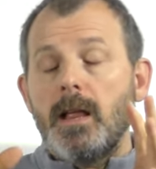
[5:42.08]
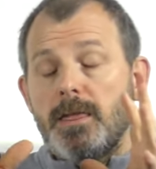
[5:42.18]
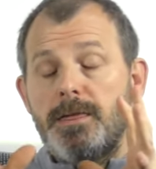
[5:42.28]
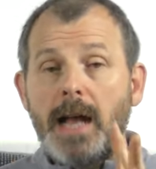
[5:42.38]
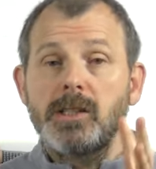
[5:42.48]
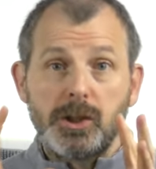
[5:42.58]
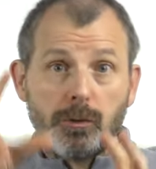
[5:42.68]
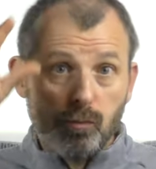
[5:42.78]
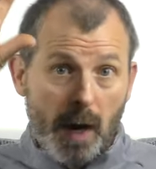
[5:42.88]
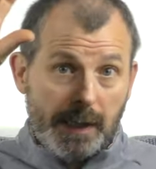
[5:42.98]
That's
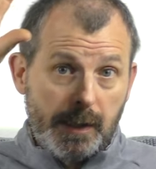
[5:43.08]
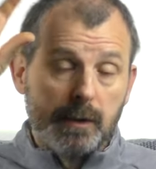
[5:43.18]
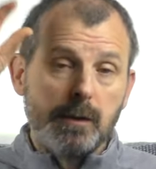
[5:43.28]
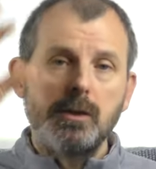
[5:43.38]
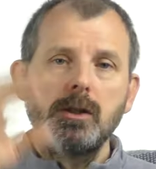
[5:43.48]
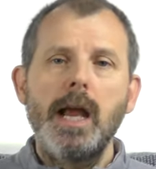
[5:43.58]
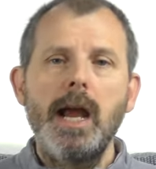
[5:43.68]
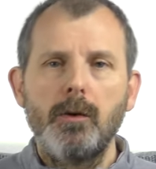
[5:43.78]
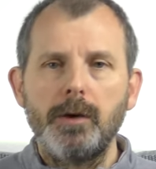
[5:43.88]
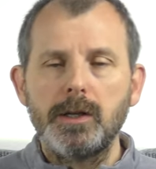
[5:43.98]
the red
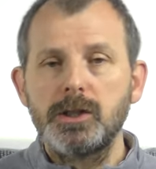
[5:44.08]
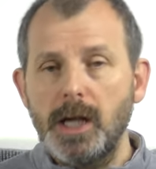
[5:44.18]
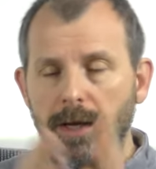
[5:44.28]
areas.